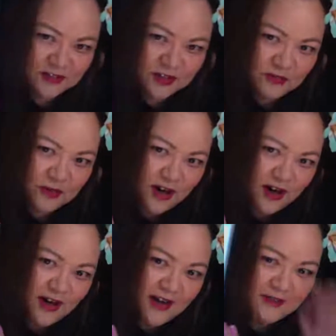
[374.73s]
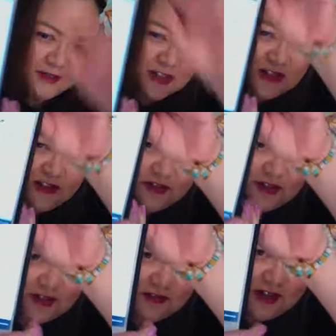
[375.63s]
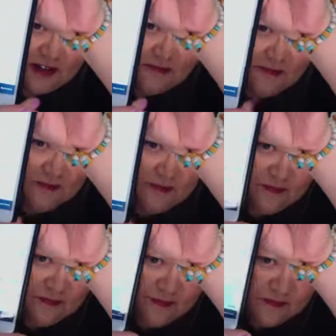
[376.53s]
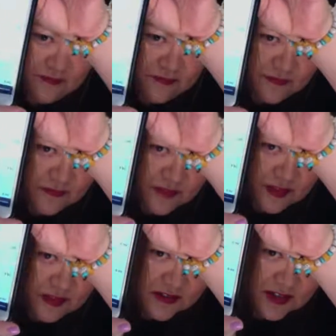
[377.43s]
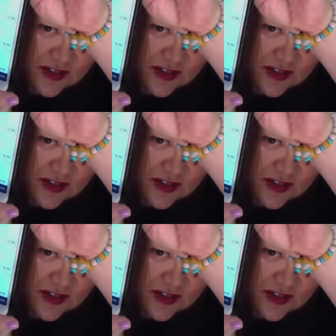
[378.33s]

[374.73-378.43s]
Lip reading: know why. Let me tilt the screen. Do you see